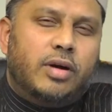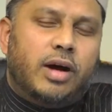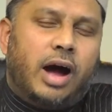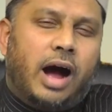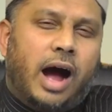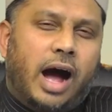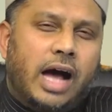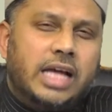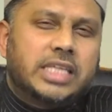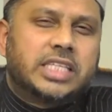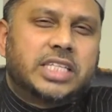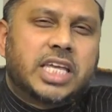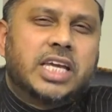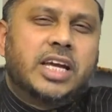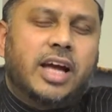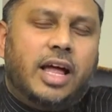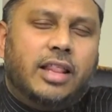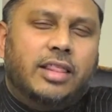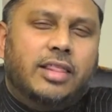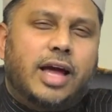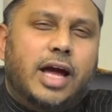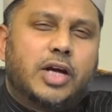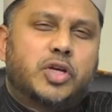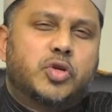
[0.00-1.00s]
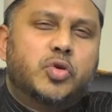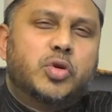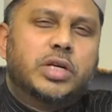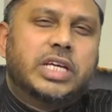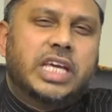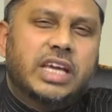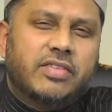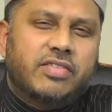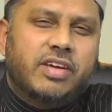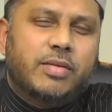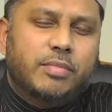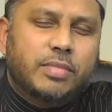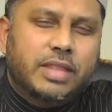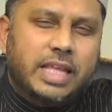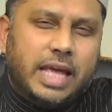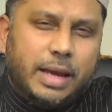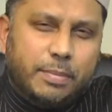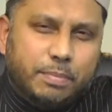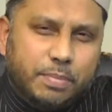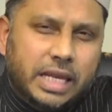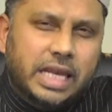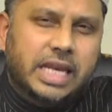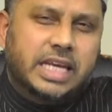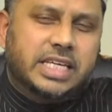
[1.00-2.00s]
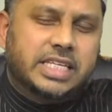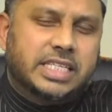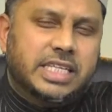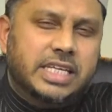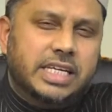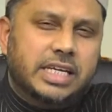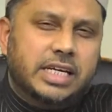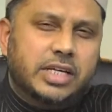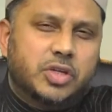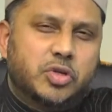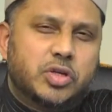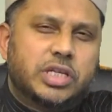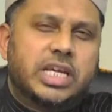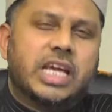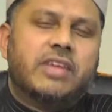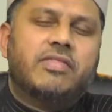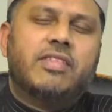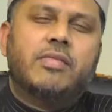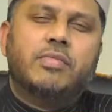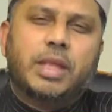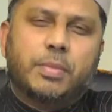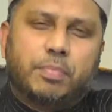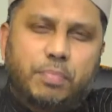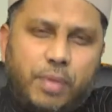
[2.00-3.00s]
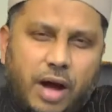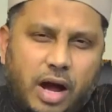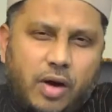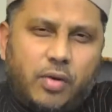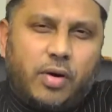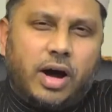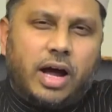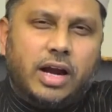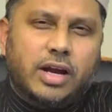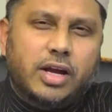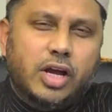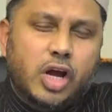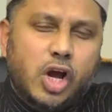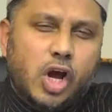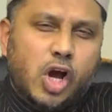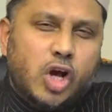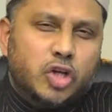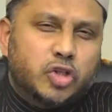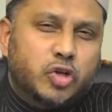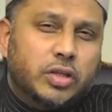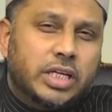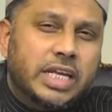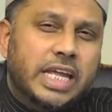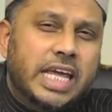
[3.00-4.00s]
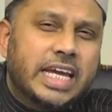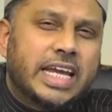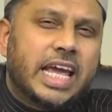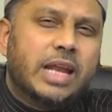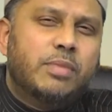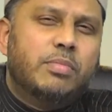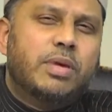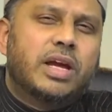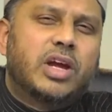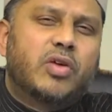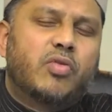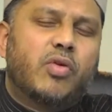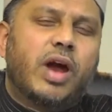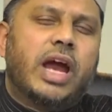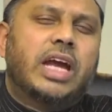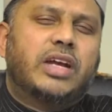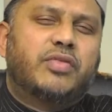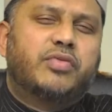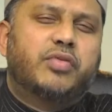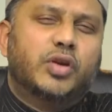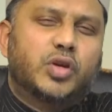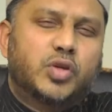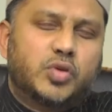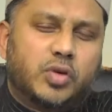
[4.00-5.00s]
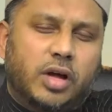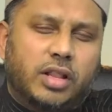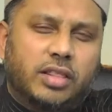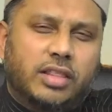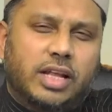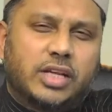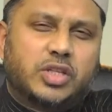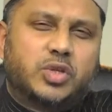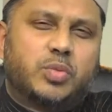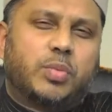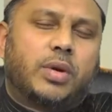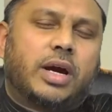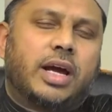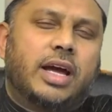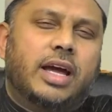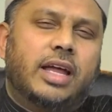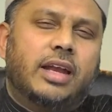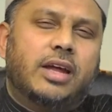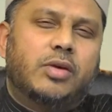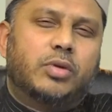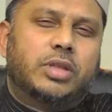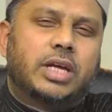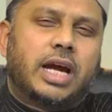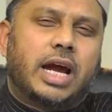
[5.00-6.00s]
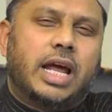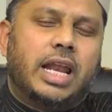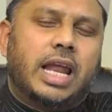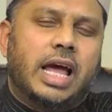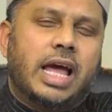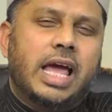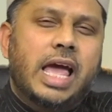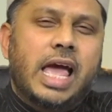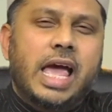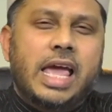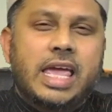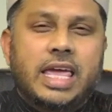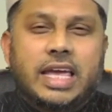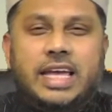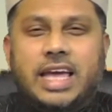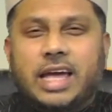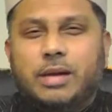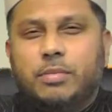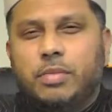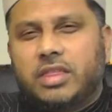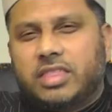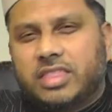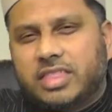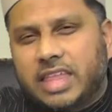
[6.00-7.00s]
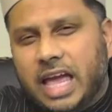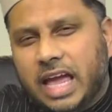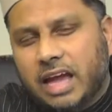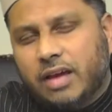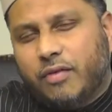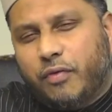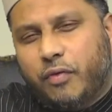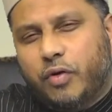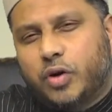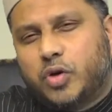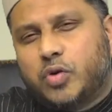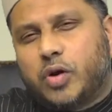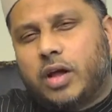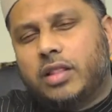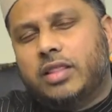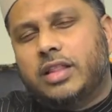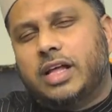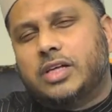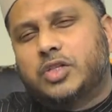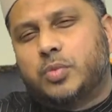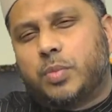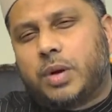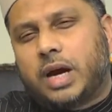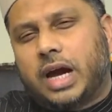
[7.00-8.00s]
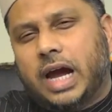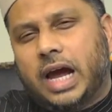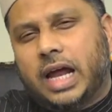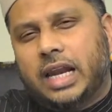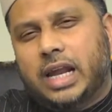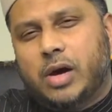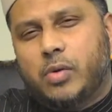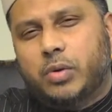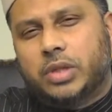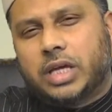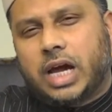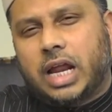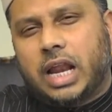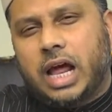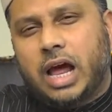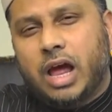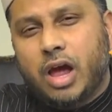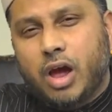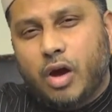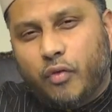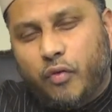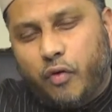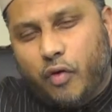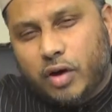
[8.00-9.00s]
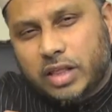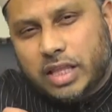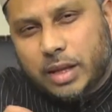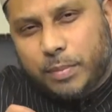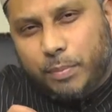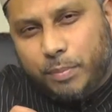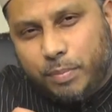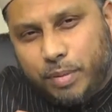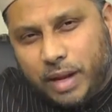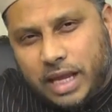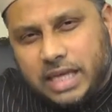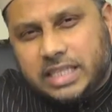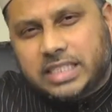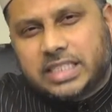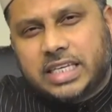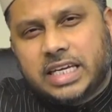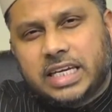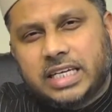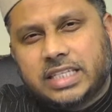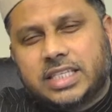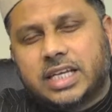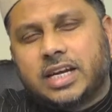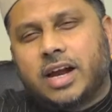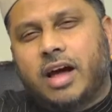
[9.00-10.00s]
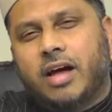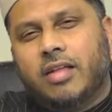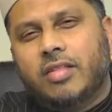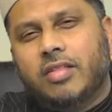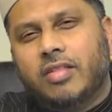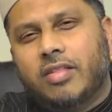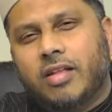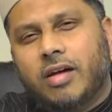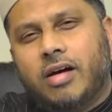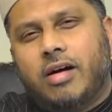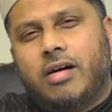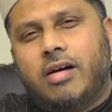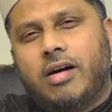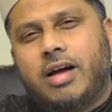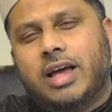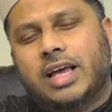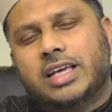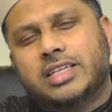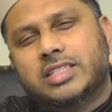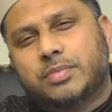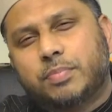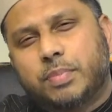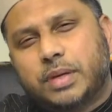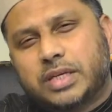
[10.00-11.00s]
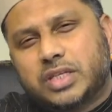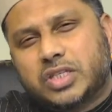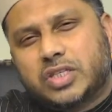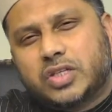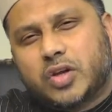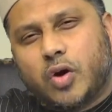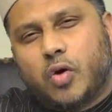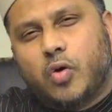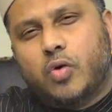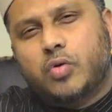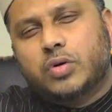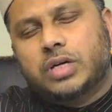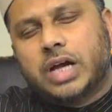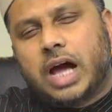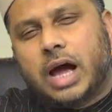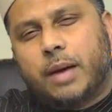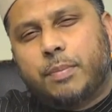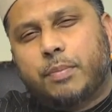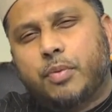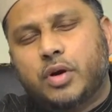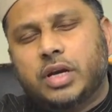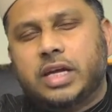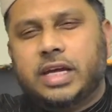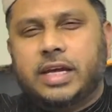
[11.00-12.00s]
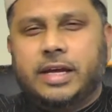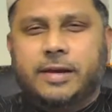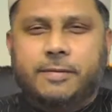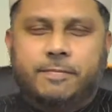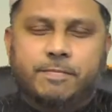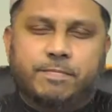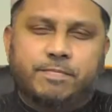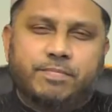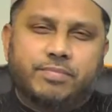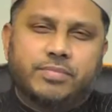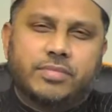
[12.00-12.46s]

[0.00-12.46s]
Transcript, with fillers: asking Allah to give him the ability, to give him the power, so that he can be grateful to Allah subhanahu wa ta'ala. He can be thankful to Allah subhanahu wa ta'ala for the blessings that Allah has bestowed upon him.